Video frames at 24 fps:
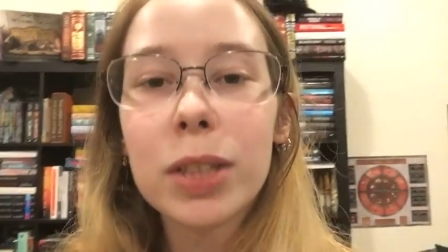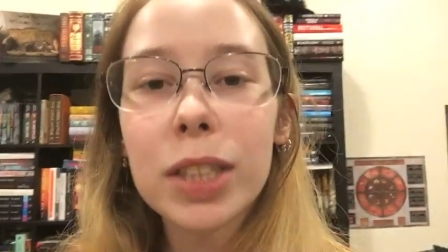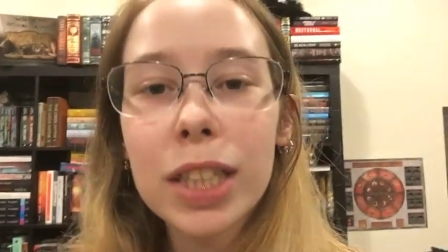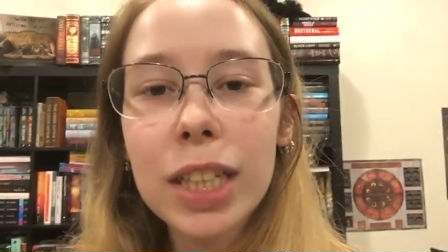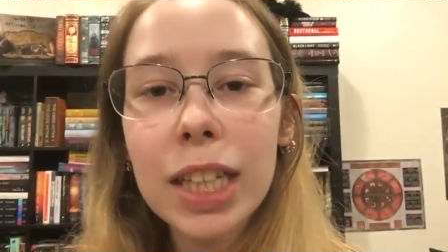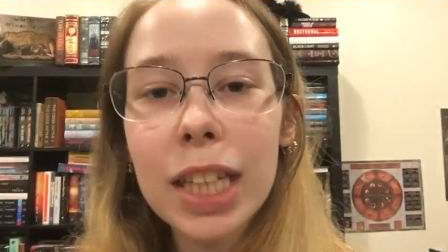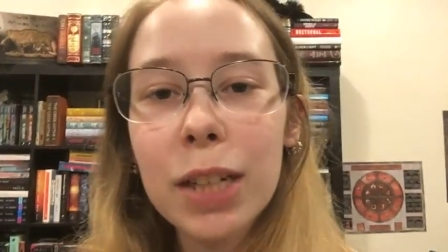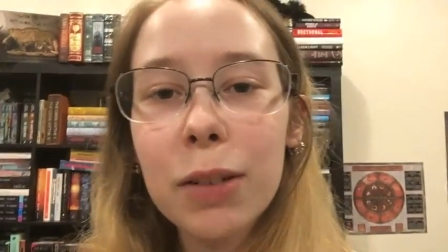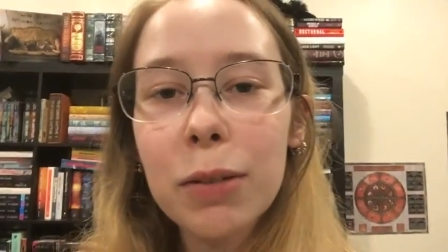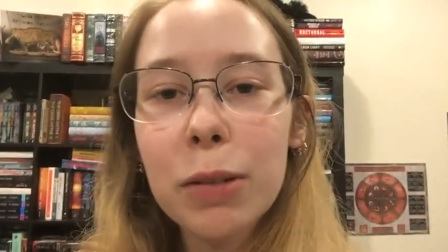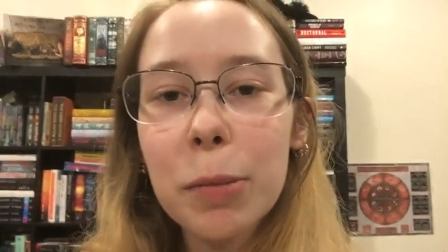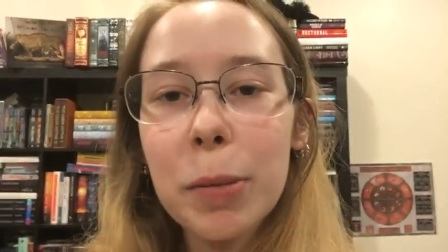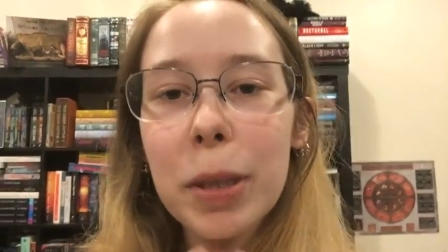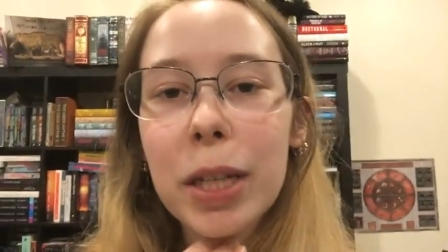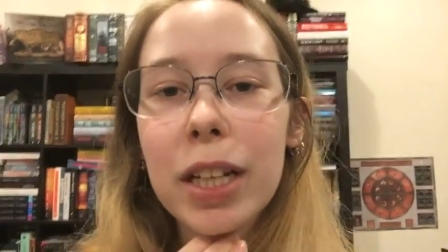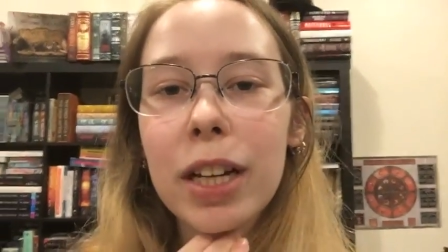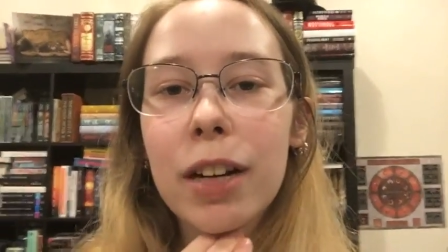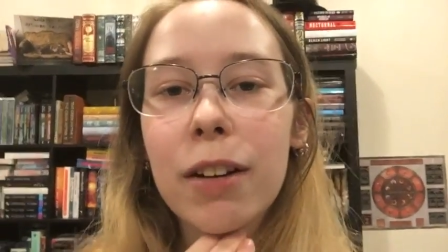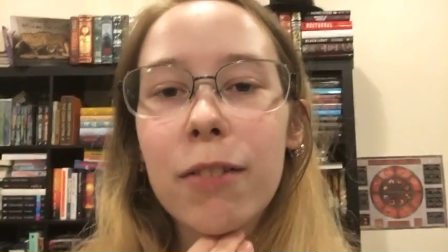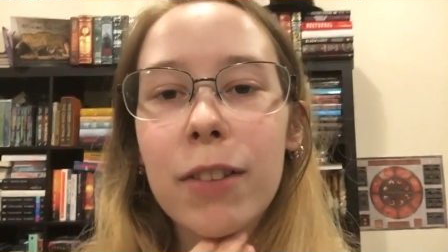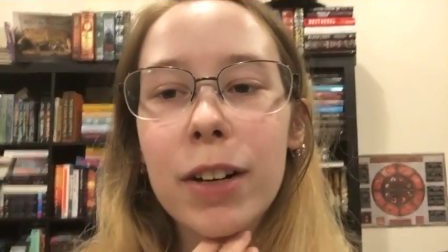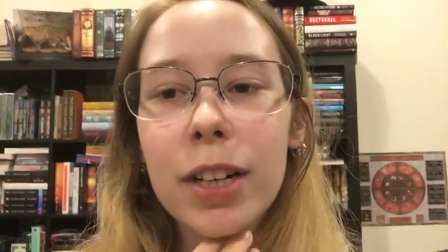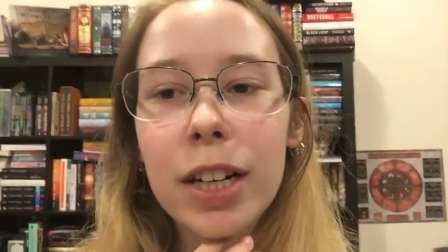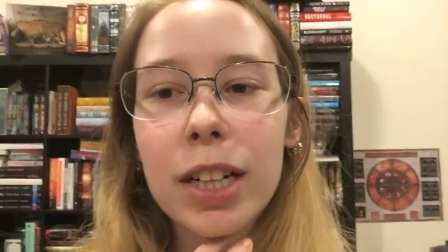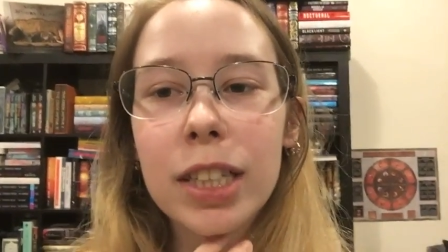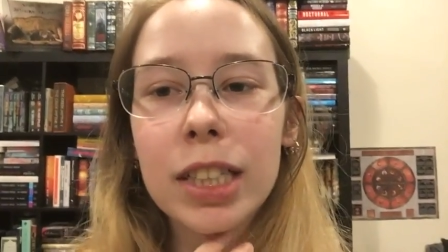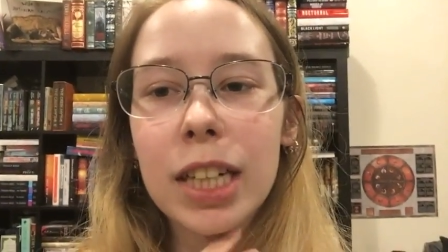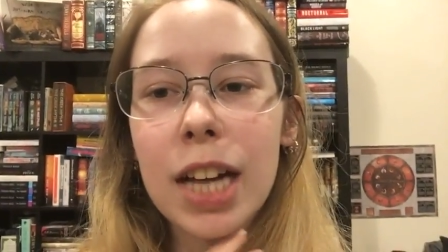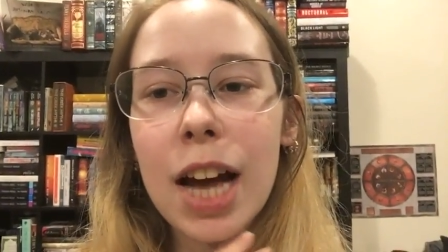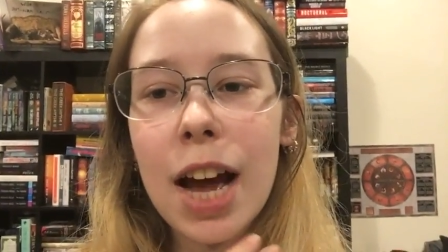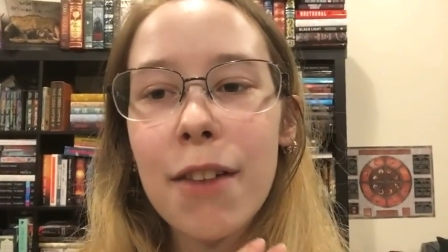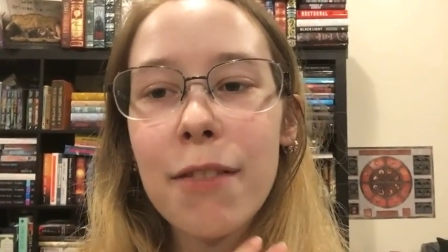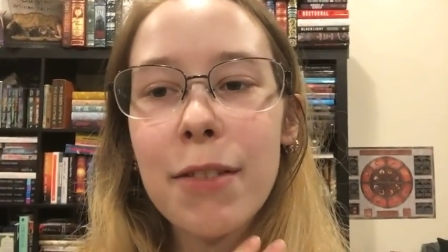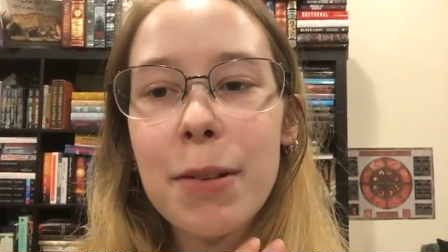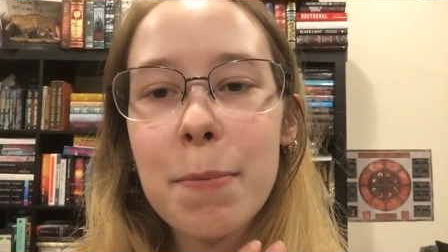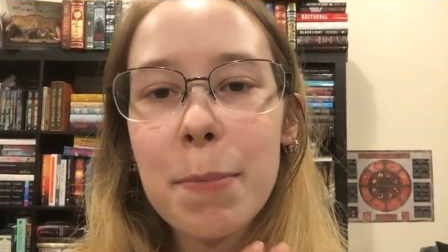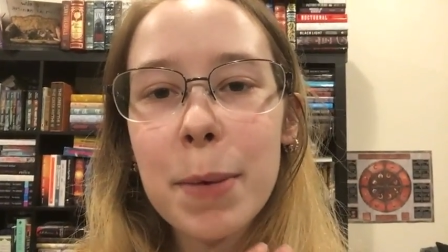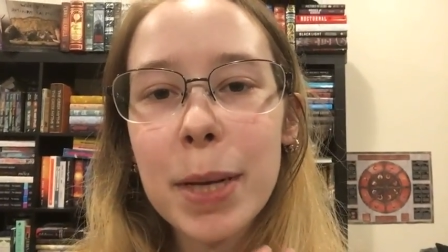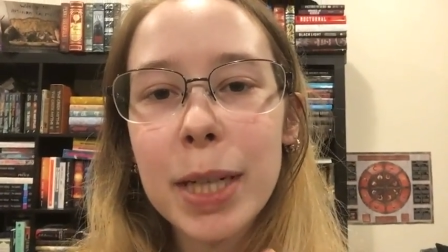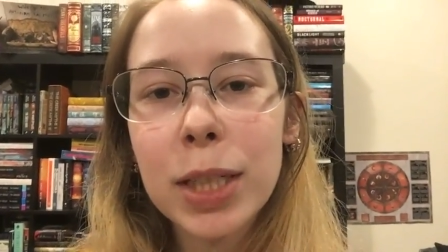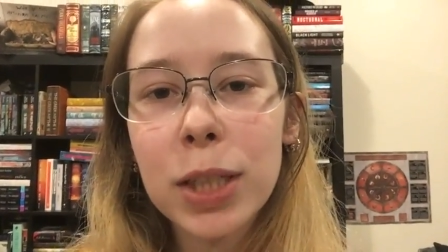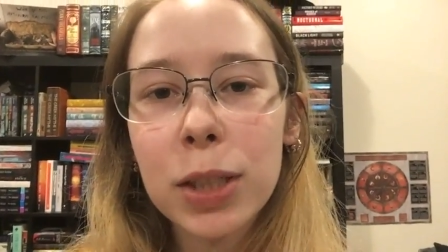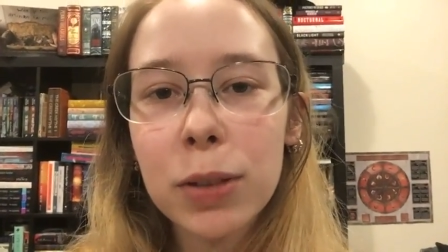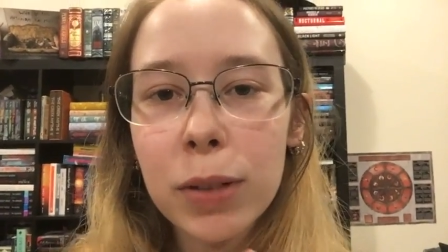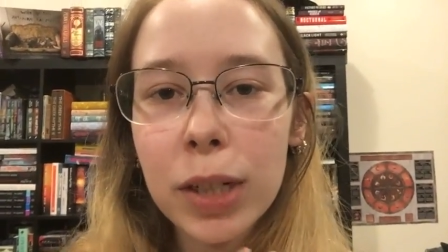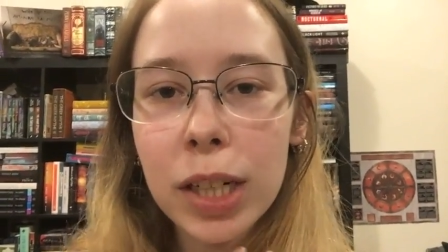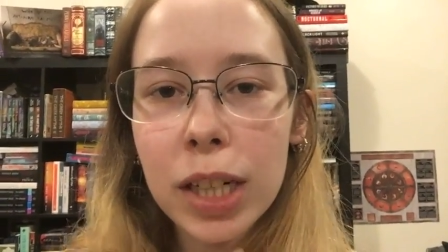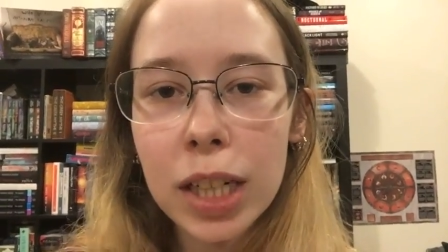which I think will be a lot of fun because I haven't been
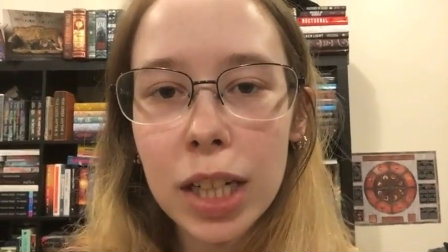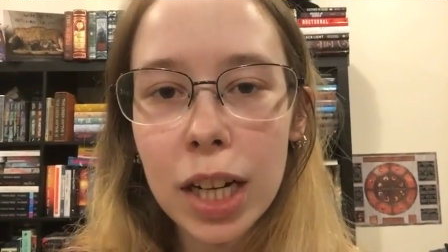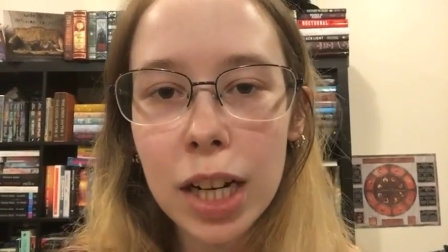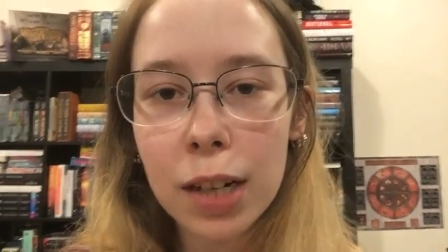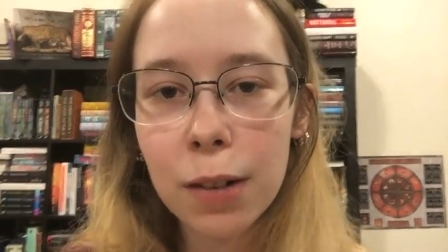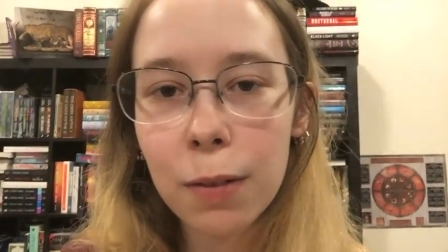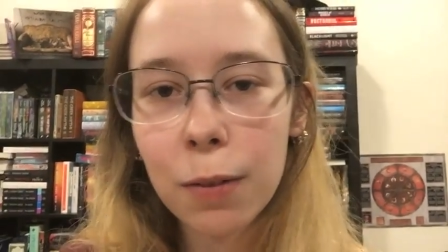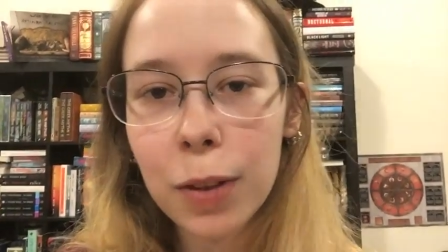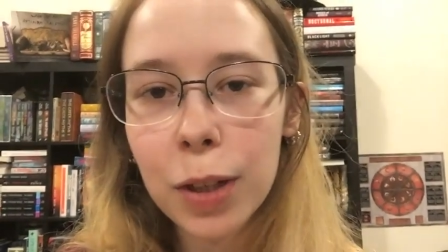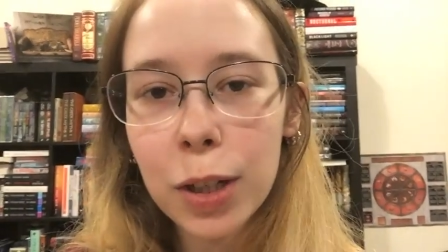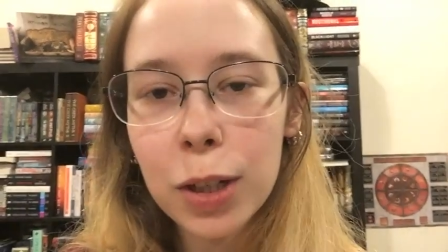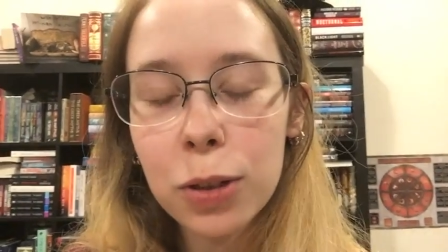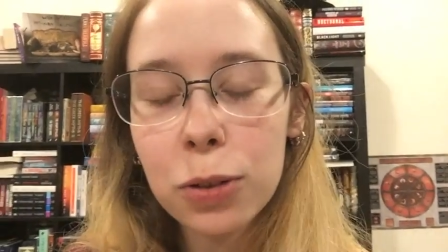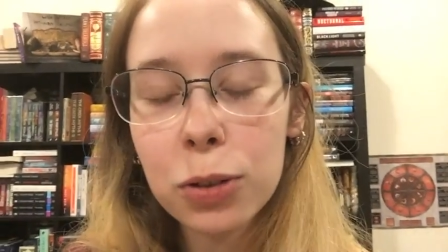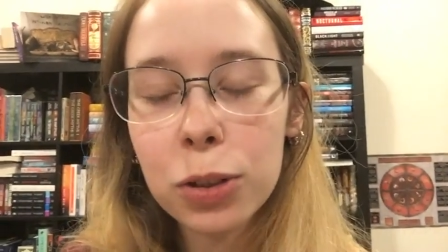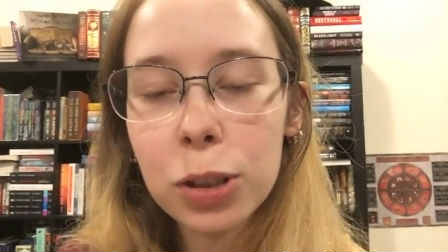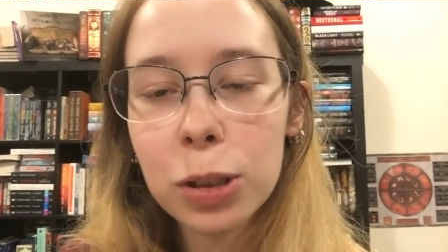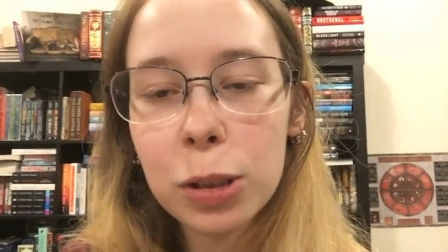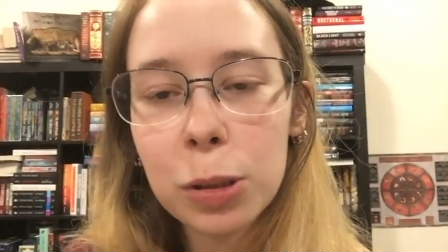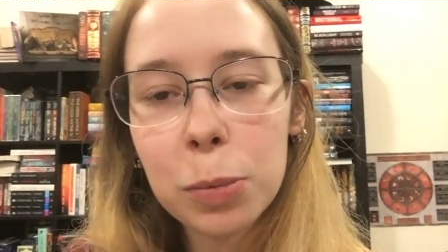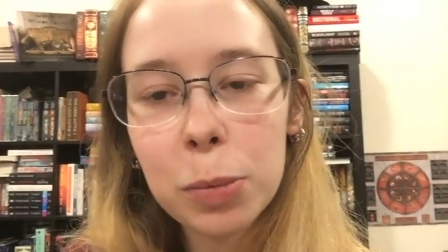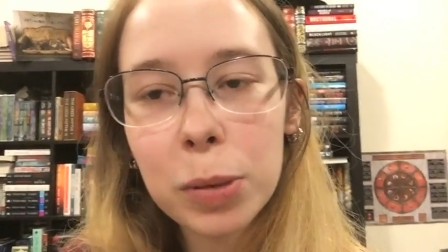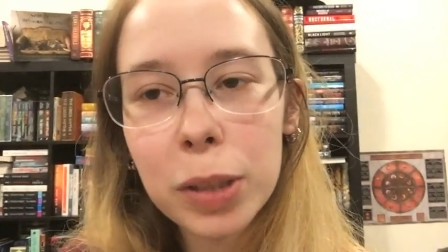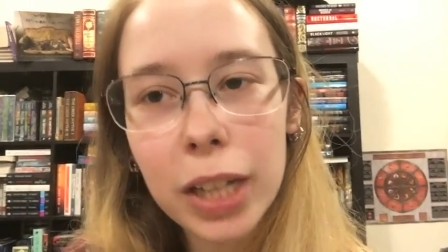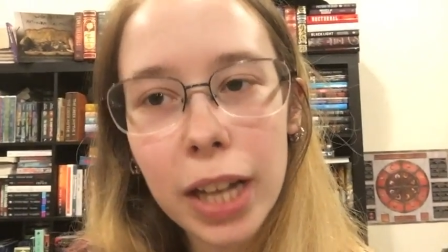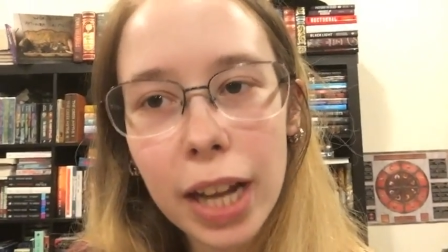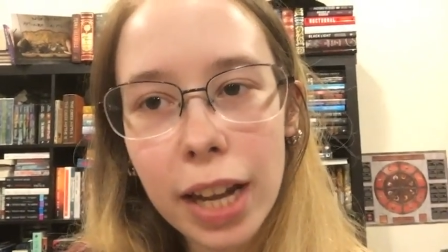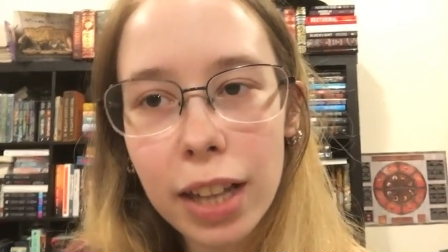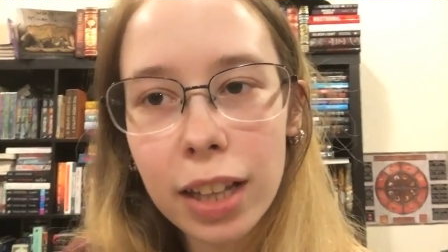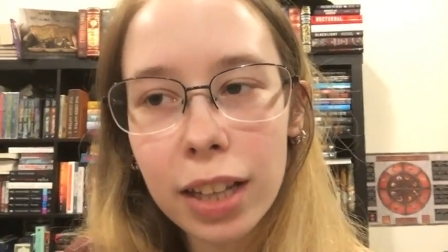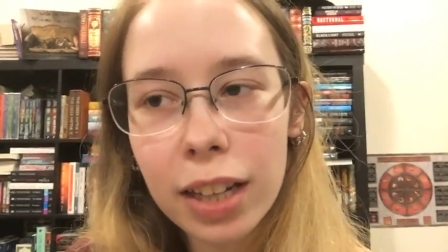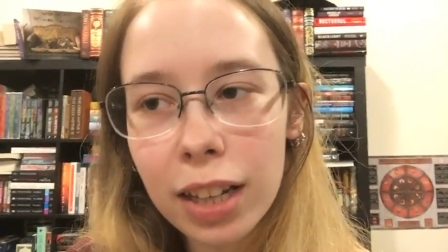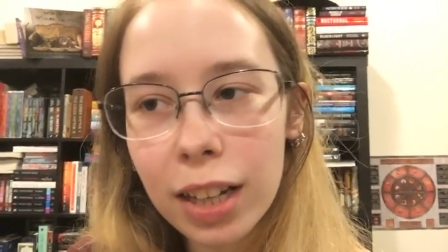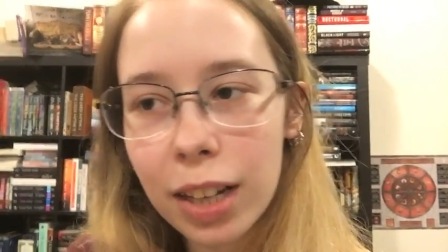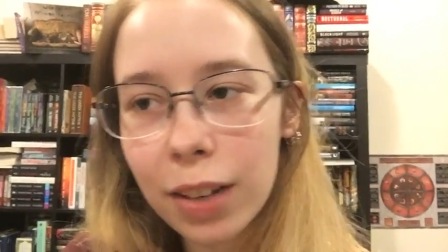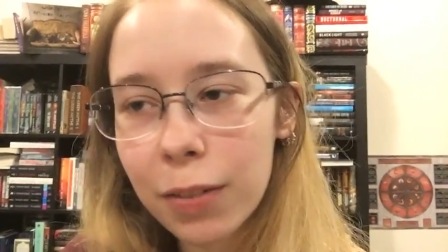doing a lot of the YouTubes lately,